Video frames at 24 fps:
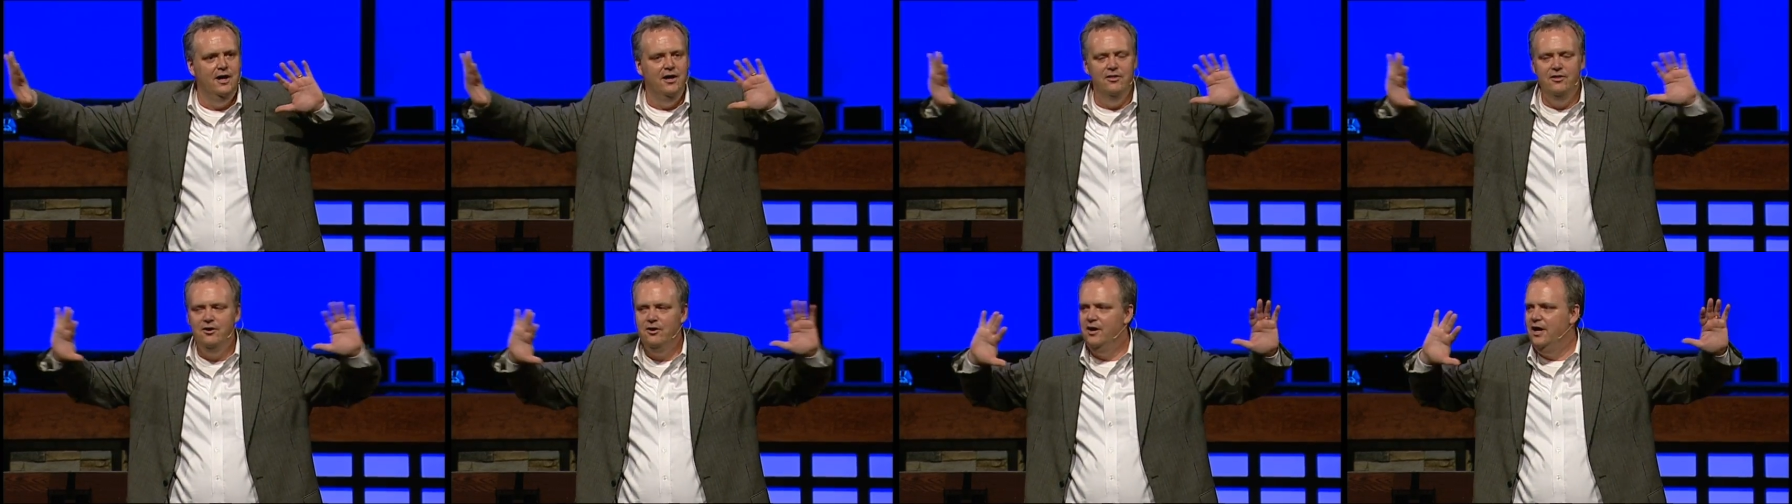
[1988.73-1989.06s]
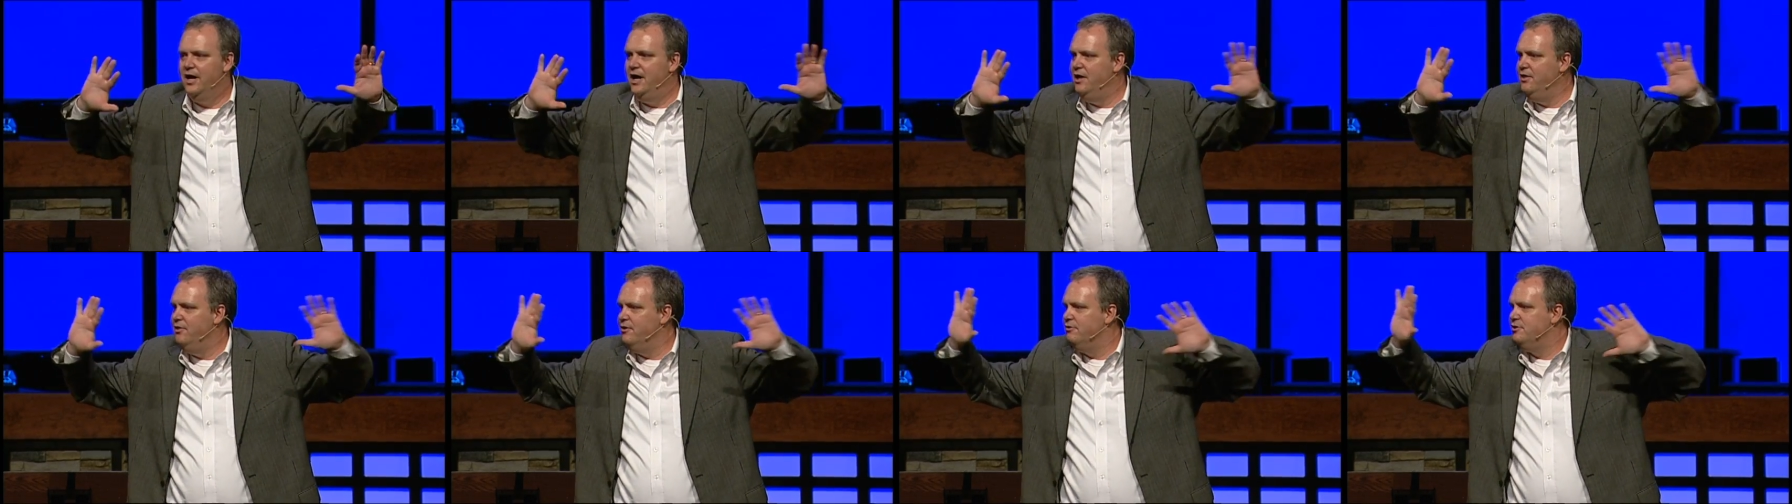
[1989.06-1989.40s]
They're
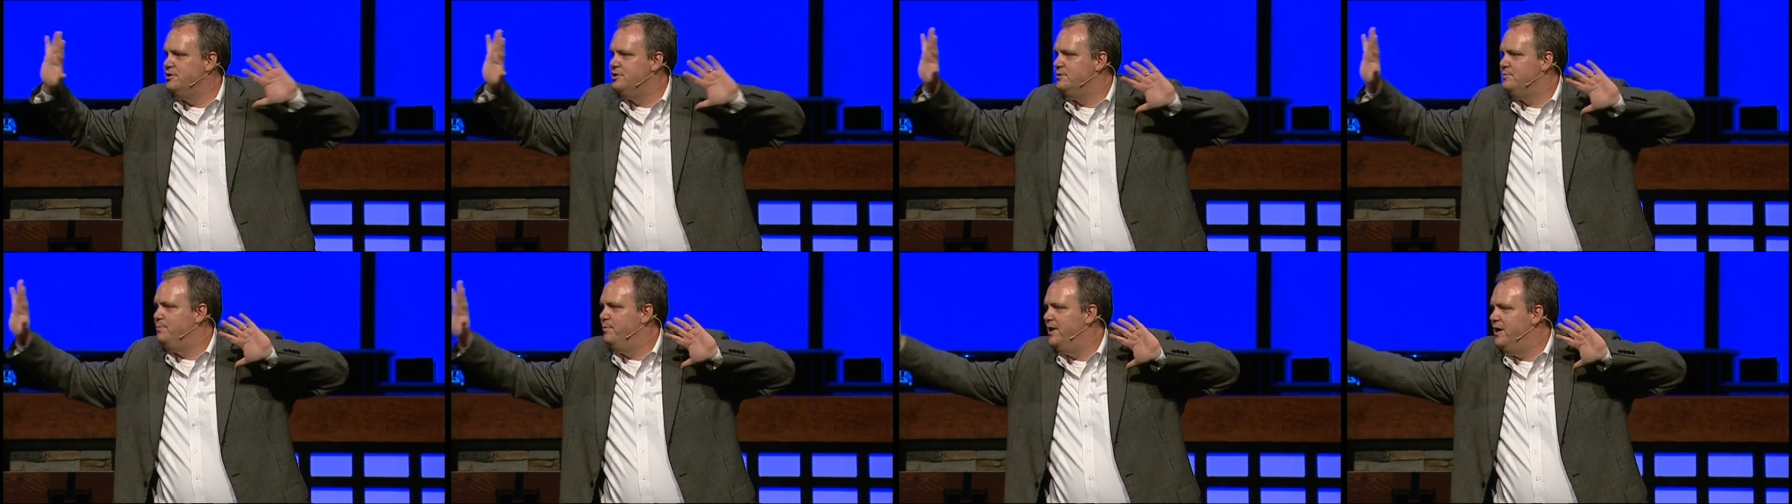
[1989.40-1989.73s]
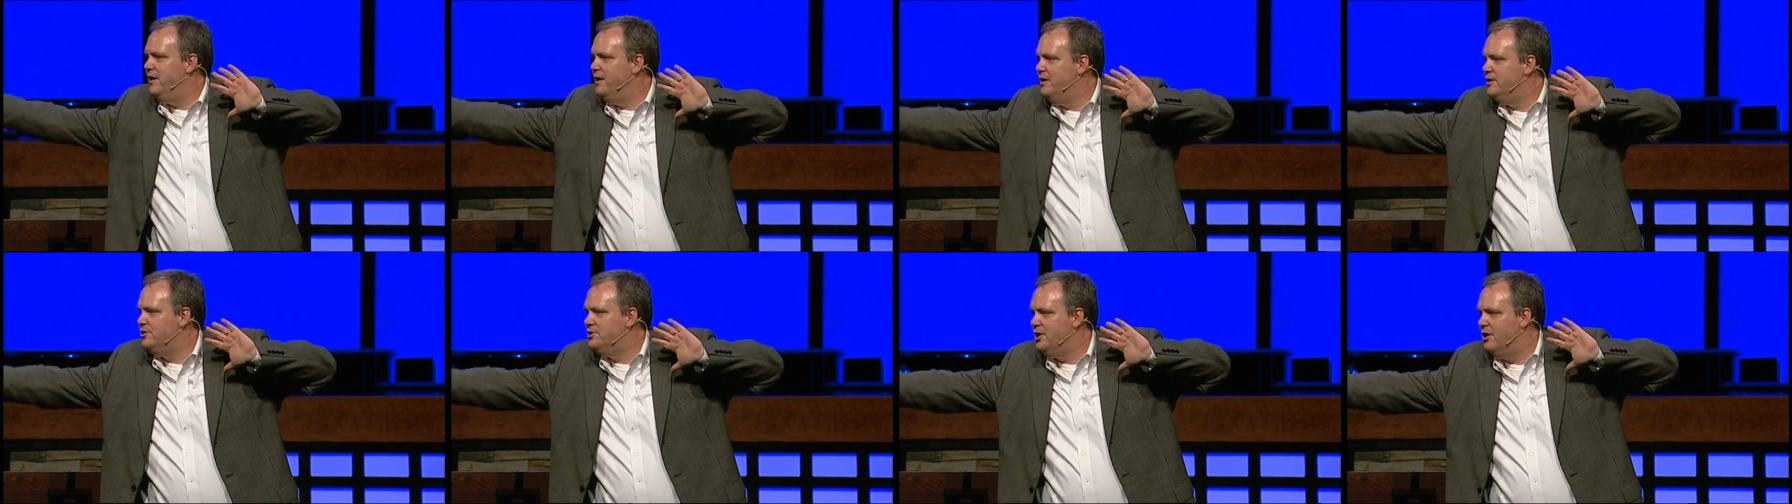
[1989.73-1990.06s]
either
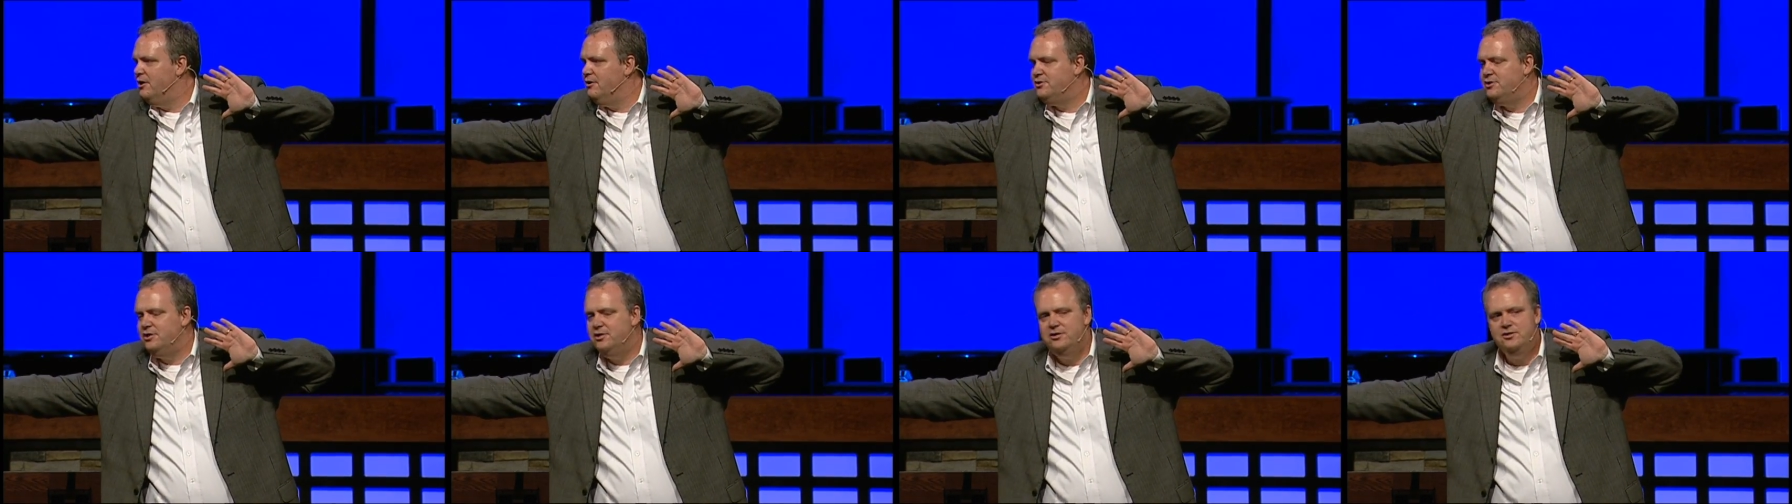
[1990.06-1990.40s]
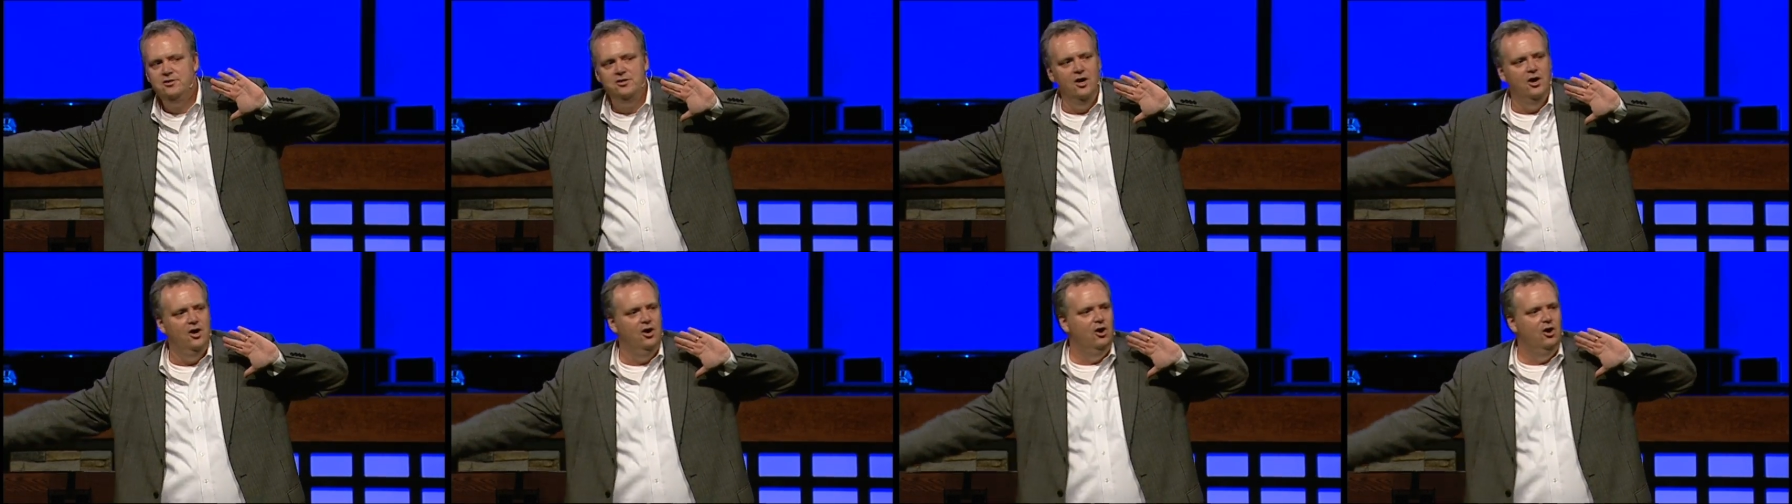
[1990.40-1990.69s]
spirit churches